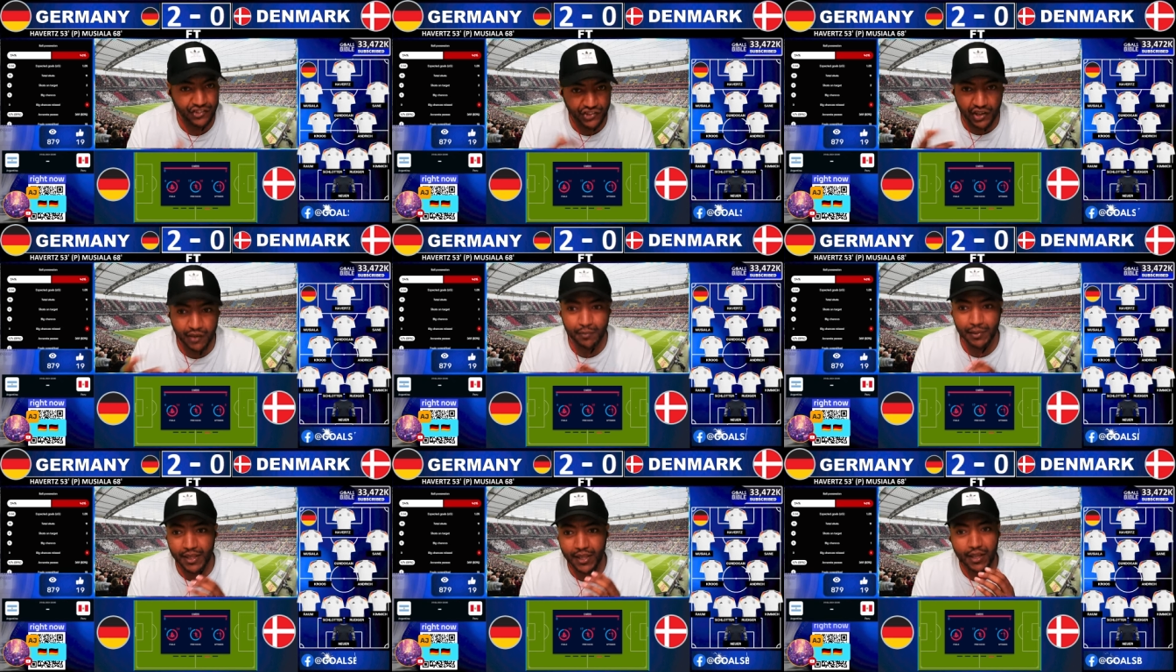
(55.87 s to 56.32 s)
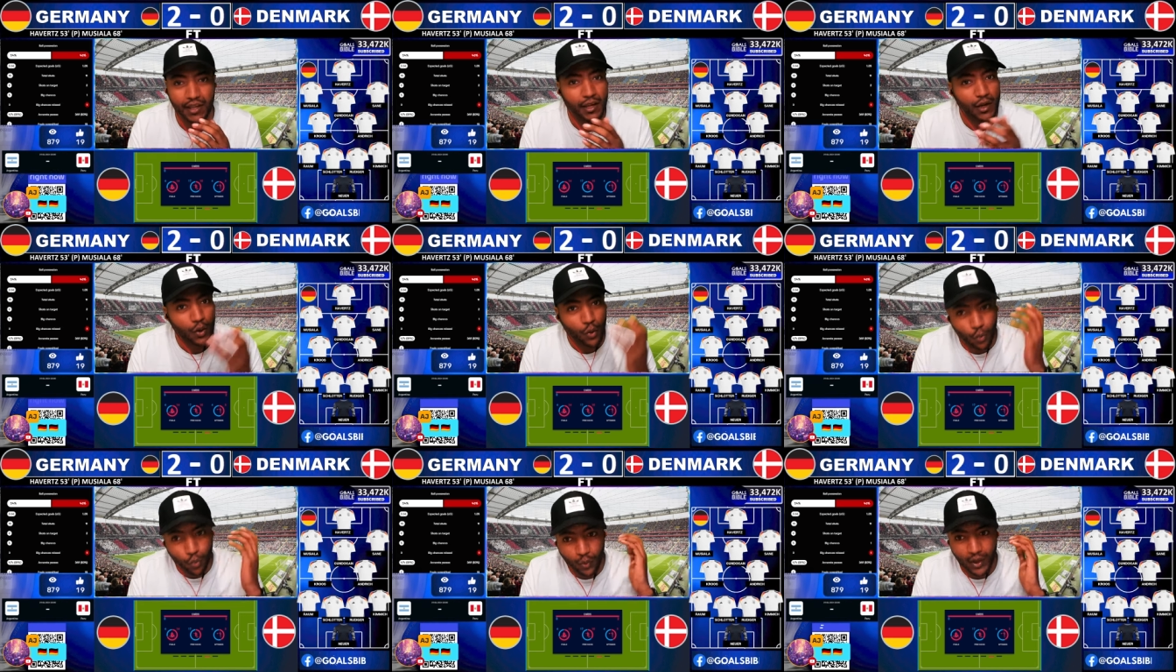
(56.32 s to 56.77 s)
And Germany
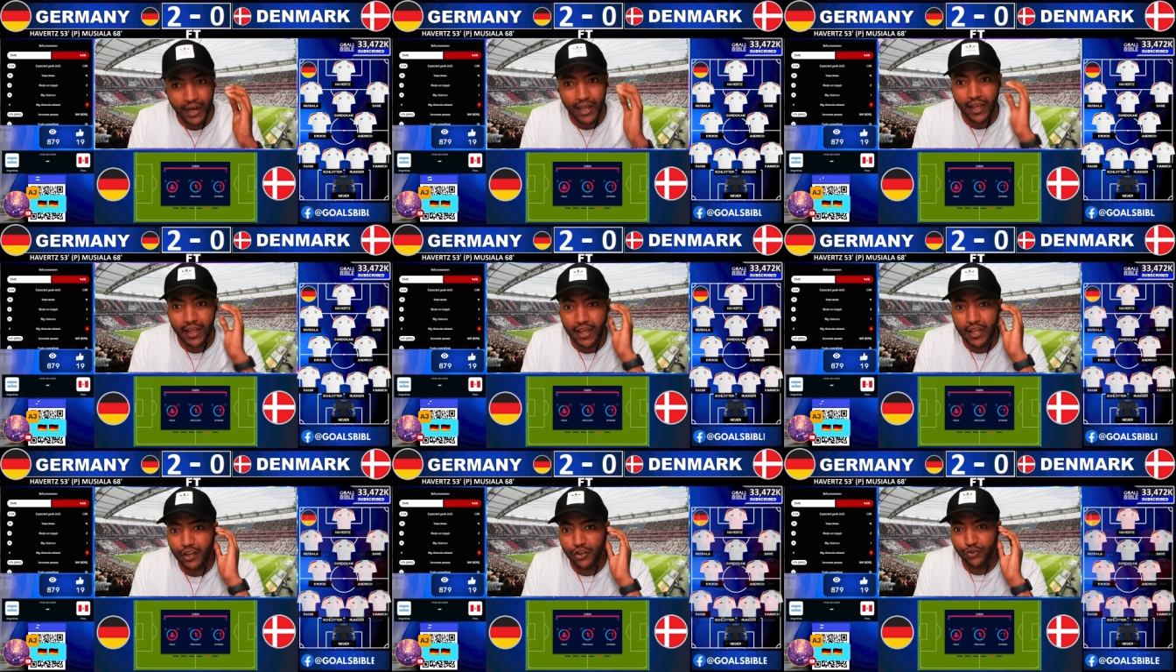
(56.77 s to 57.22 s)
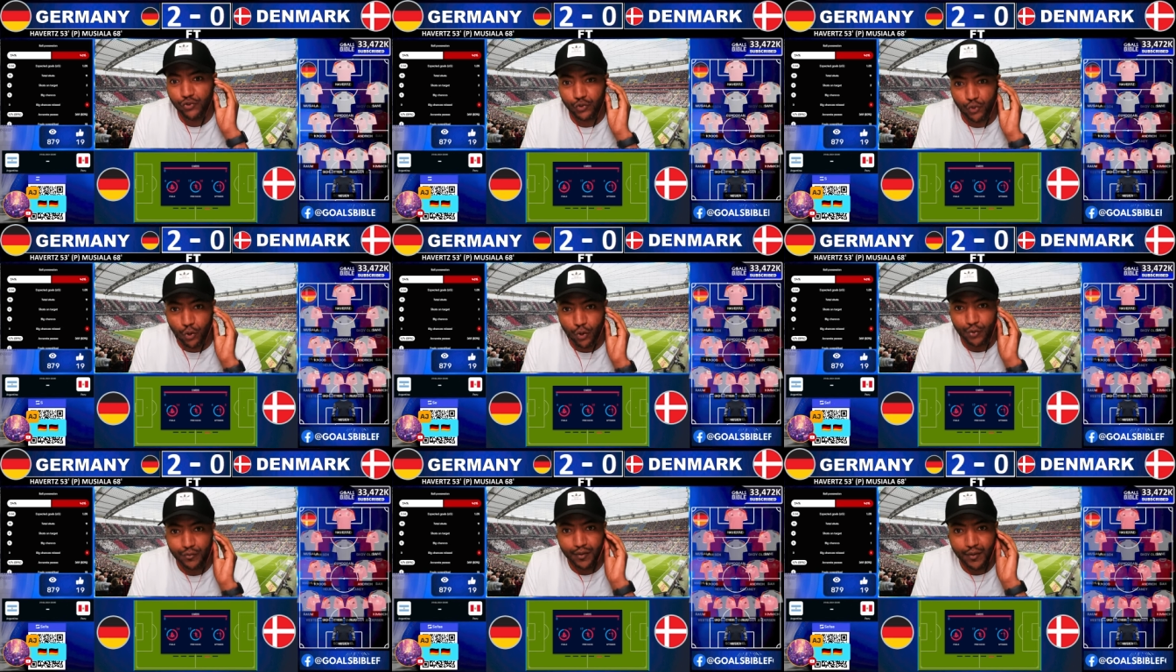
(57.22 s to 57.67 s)
went ahead and
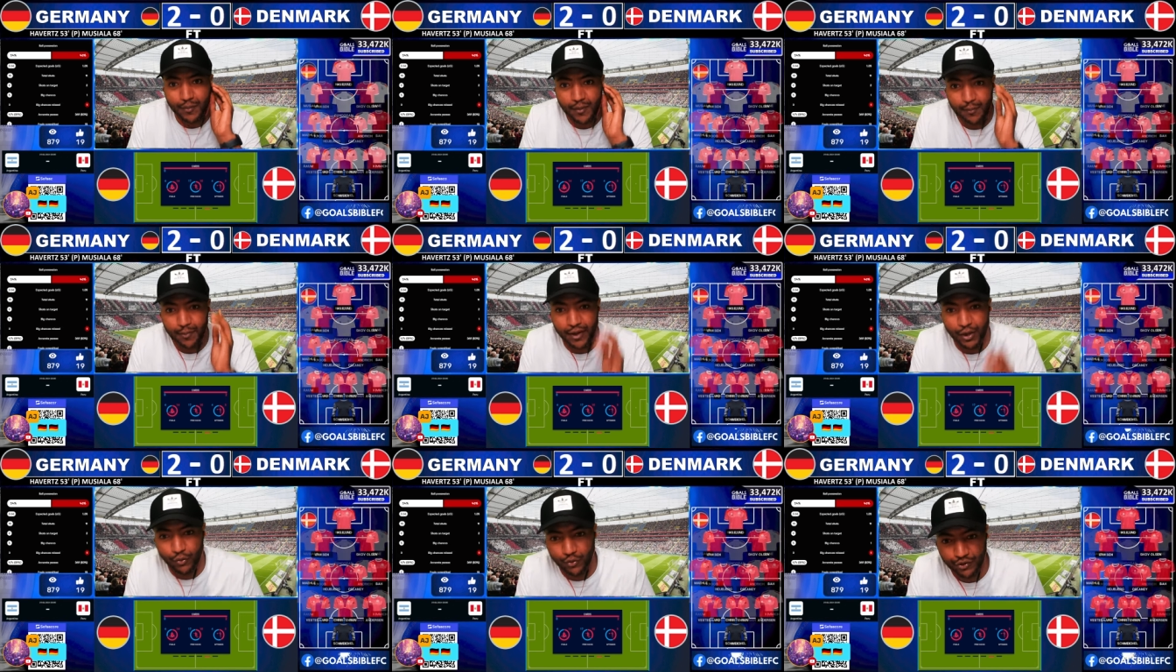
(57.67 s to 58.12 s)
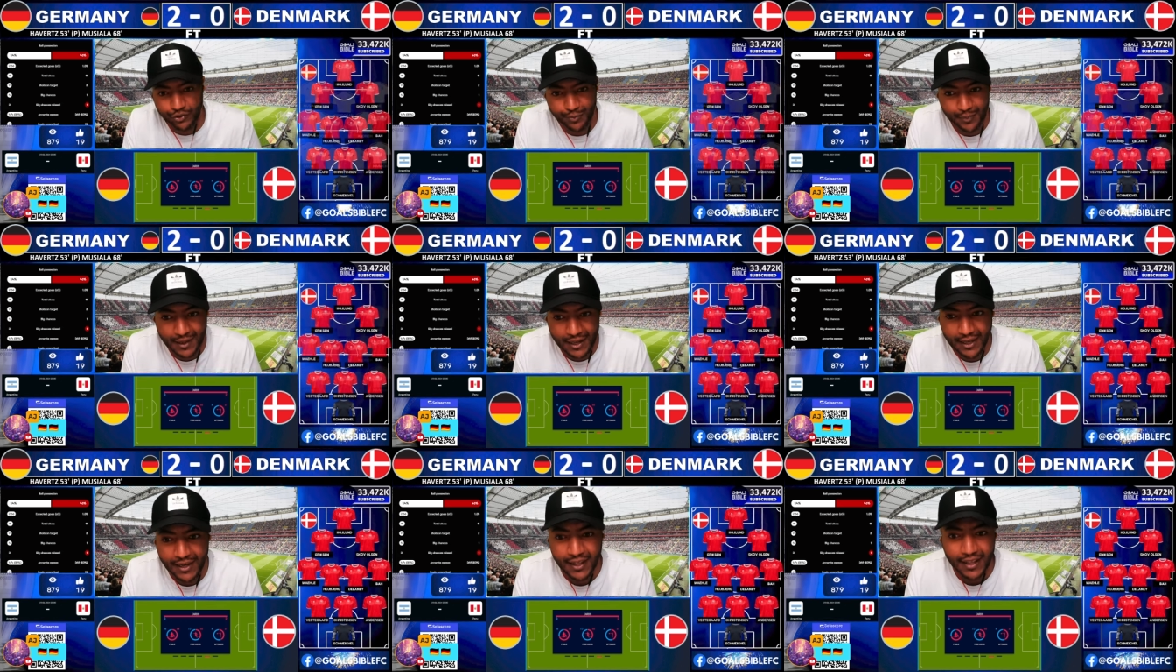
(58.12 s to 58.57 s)
scored from a penalty
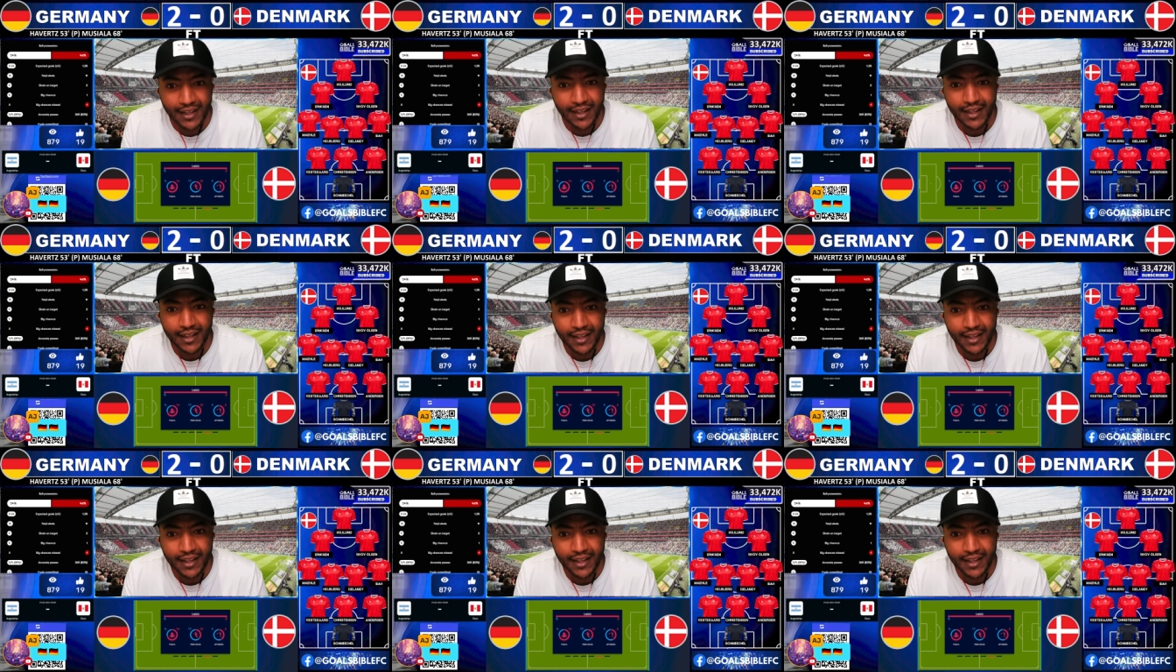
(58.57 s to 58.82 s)
spot.